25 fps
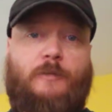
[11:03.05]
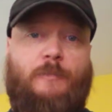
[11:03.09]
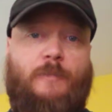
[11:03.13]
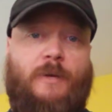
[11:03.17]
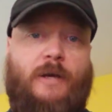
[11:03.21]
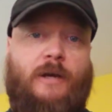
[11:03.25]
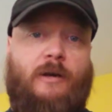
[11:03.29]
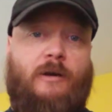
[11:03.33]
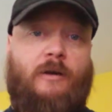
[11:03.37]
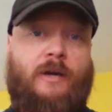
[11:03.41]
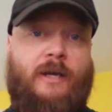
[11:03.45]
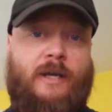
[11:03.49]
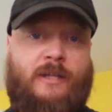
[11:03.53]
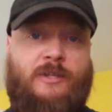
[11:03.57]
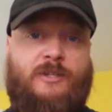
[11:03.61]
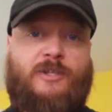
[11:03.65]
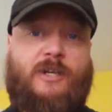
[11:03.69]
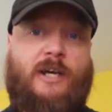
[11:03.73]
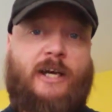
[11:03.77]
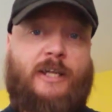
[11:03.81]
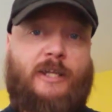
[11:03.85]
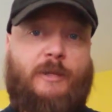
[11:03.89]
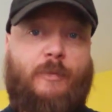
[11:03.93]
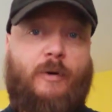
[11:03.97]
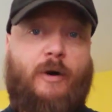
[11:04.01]
the beer
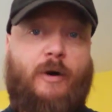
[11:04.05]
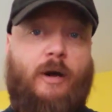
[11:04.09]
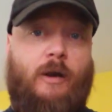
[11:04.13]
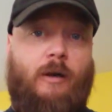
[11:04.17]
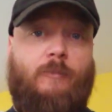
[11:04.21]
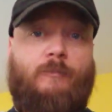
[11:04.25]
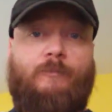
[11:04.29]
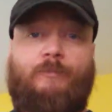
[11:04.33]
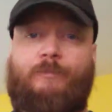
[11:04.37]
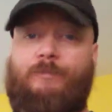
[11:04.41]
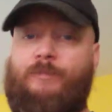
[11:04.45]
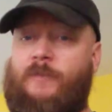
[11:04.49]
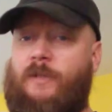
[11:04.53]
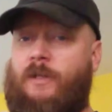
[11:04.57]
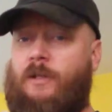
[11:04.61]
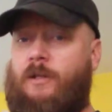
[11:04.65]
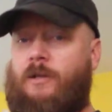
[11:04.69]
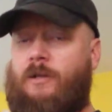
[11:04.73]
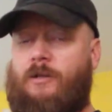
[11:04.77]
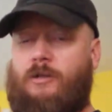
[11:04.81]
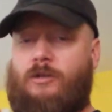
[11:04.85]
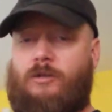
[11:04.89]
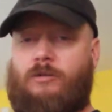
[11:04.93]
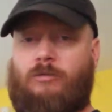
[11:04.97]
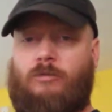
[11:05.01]
inside the bottle.
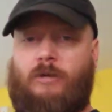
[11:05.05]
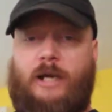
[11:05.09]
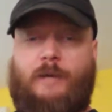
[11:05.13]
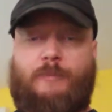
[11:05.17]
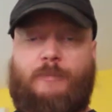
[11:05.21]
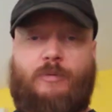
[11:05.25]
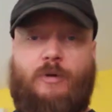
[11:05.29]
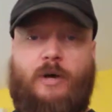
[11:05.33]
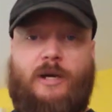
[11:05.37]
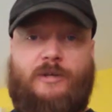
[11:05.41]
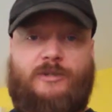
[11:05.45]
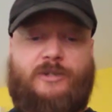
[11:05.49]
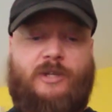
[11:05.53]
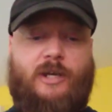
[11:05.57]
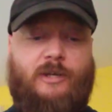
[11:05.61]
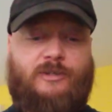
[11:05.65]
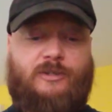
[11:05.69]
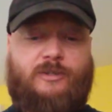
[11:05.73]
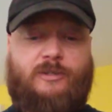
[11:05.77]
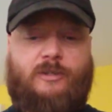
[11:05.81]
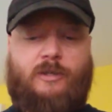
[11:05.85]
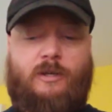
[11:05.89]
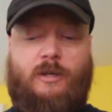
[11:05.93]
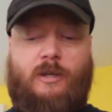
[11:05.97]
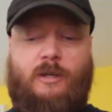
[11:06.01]
Great
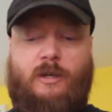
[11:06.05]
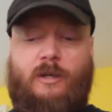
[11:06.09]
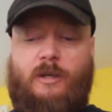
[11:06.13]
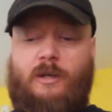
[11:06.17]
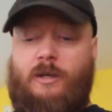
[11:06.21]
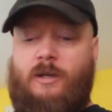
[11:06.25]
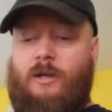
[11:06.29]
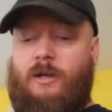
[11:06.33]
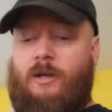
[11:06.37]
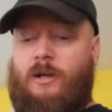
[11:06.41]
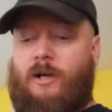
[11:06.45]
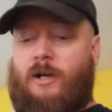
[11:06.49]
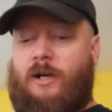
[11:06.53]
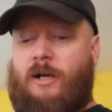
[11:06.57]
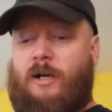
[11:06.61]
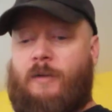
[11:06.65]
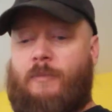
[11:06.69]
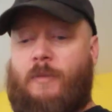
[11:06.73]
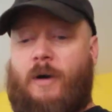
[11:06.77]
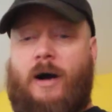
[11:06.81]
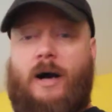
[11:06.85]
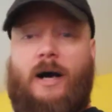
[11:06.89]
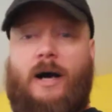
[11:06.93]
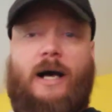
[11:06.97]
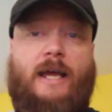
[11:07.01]
process.
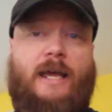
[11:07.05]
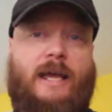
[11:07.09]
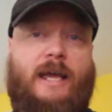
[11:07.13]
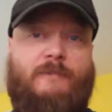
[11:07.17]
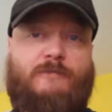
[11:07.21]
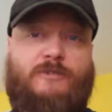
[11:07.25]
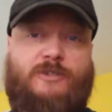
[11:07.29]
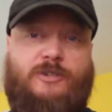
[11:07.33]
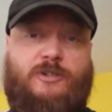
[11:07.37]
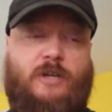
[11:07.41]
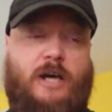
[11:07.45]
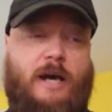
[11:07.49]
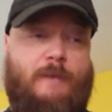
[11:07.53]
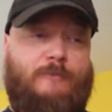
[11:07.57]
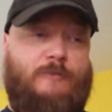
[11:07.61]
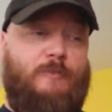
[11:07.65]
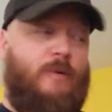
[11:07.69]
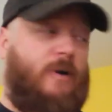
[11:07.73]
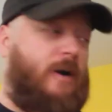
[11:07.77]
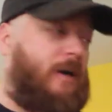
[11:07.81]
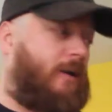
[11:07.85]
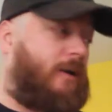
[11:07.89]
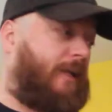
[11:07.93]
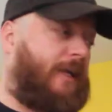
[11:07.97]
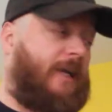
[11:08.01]
I have stopped
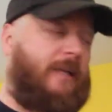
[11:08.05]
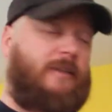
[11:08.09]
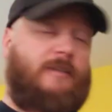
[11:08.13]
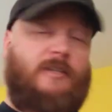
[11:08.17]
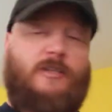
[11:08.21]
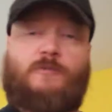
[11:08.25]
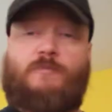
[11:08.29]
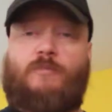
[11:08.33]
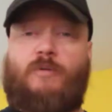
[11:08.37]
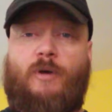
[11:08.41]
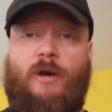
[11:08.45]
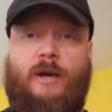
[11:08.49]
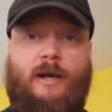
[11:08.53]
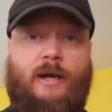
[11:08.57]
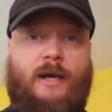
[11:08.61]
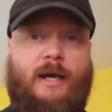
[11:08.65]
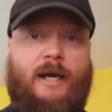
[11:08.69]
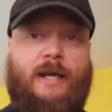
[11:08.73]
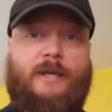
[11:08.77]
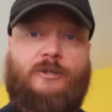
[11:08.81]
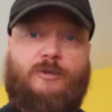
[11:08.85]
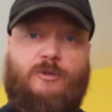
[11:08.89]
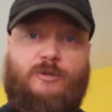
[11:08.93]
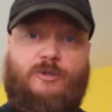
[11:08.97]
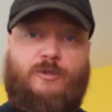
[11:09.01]
bottling at this point.
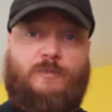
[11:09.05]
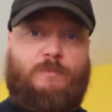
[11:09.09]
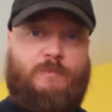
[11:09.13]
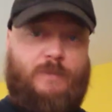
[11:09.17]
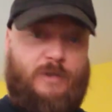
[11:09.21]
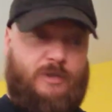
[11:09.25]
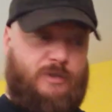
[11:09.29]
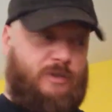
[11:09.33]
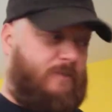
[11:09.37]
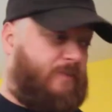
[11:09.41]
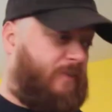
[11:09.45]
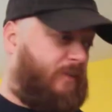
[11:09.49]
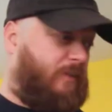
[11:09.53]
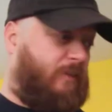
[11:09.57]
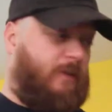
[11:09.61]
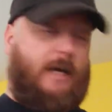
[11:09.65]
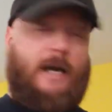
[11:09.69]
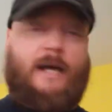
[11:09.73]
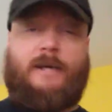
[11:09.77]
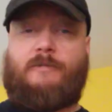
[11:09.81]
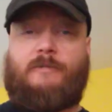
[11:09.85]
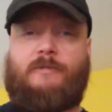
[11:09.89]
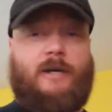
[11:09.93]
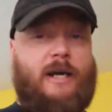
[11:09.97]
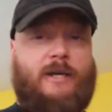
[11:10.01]
I
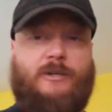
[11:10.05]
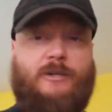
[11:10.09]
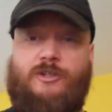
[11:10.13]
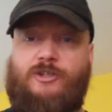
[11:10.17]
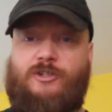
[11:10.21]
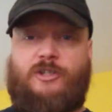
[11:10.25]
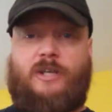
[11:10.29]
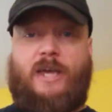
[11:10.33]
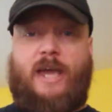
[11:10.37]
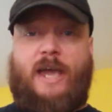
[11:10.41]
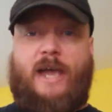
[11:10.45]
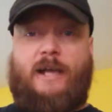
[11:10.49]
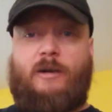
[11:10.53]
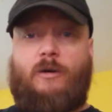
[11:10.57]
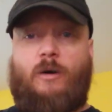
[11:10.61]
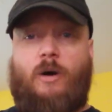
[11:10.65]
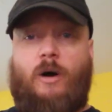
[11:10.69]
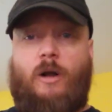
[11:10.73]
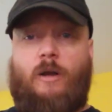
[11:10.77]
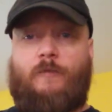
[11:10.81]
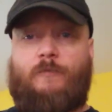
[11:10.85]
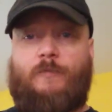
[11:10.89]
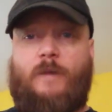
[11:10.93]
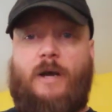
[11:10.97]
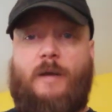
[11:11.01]
just keg
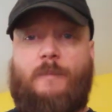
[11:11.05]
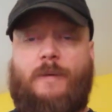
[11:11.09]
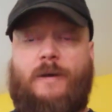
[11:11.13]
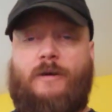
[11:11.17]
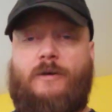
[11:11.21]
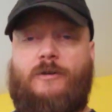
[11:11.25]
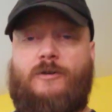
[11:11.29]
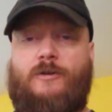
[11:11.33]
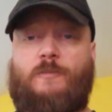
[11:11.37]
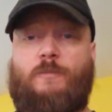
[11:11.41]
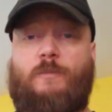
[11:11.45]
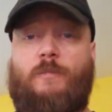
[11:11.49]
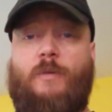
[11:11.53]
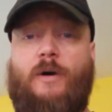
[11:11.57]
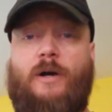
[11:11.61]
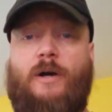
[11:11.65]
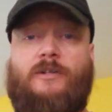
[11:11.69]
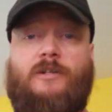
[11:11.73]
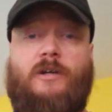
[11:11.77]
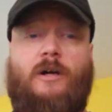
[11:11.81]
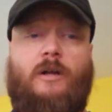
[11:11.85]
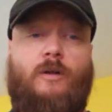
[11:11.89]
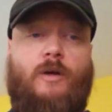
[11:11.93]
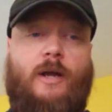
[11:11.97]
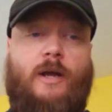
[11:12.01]
all of my beers,
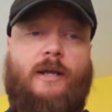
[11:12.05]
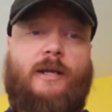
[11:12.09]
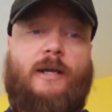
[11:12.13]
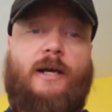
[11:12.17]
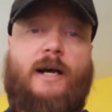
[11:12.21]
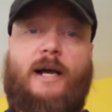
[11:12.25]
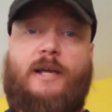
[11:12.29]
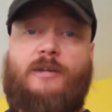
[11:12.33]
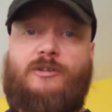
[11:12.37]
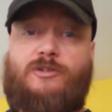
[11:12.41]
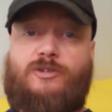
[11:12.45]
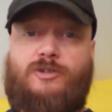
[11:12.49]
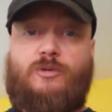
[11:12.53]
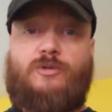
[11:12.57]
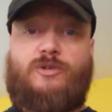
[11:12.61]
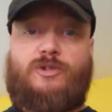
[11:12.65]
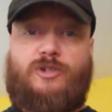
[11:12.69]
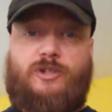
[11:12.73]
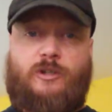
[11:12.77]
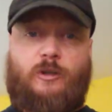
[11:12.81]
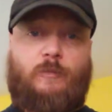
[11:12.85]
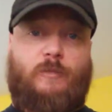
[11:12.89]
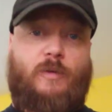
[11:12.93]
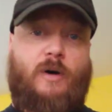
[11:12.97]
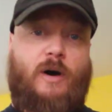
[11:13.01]
but a lot of guys do
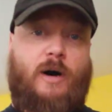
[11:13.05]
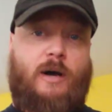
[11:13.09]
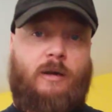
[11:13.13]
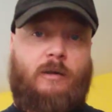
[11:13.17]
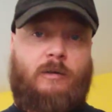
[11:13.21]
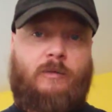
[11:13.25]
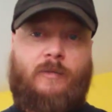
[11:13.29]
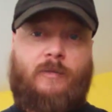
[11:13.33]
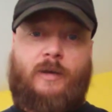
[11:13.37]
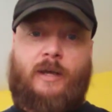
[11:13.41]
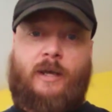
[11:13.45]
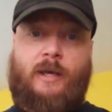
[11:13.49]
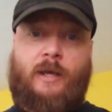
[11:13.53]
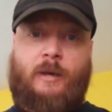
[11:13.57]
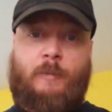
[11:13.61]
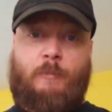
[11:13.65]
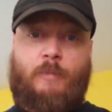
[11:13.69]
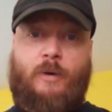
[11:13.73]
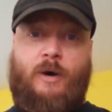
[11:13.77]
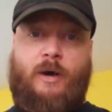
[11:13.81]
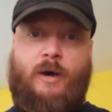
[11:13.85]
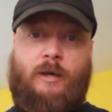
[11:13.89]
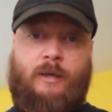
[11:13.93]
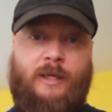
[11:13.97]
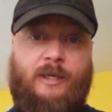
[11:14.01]
still bottle, and
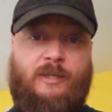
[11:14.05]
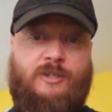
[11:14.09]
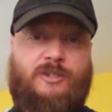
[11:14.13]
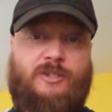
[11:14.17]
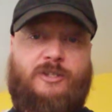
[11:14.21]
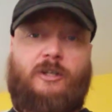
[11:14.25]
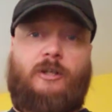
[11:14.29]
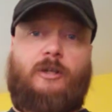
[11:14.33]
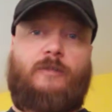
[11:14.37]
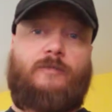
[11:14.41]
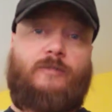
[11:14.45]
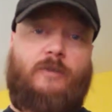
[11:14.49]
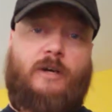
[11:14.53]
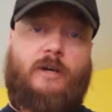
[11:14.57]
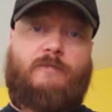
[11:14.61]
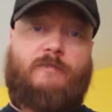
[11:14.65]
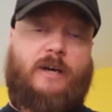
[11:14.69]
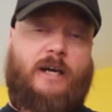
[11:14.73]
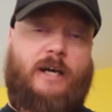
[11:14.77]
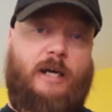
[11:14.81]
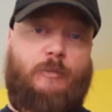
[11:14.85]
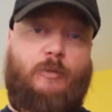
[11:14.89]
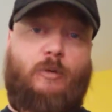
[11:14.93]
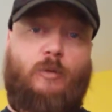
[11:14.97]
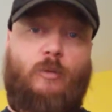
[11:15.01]
bottling is still a very
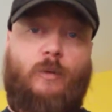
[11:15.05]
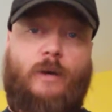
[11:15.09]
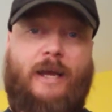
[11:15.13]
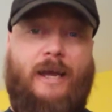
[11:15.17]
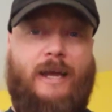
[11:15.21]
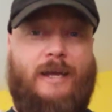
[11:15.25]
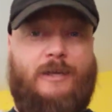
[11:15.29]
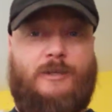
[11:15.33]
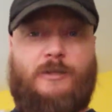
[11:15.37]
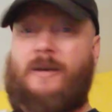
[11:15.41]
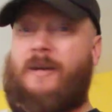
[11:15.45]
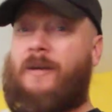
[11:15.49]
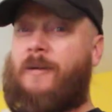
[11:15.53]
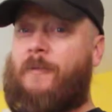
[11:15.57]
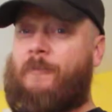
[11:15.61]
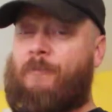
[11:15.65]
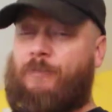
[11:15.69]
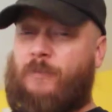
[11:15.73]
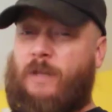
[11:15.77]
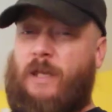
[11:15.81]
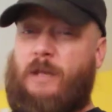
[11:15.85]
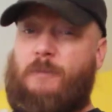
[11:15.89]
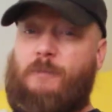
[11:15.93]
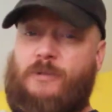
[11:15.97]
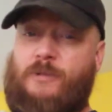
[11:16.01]
viable way.
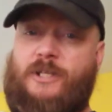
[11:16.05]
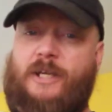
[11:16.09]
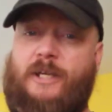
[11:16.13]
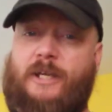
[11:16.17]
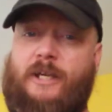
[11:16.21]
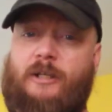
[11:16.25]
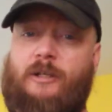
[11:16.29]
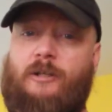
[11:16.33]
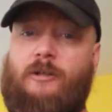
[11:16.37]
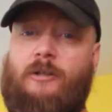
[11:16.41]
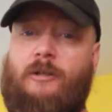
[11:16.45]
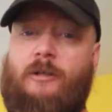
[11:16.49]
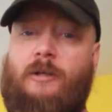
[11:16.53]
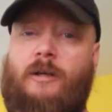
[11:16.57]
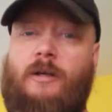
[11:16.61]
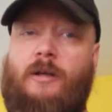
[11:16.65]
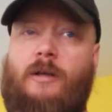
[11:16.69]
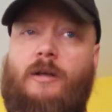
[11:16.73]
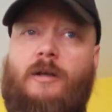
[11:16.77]
In particular,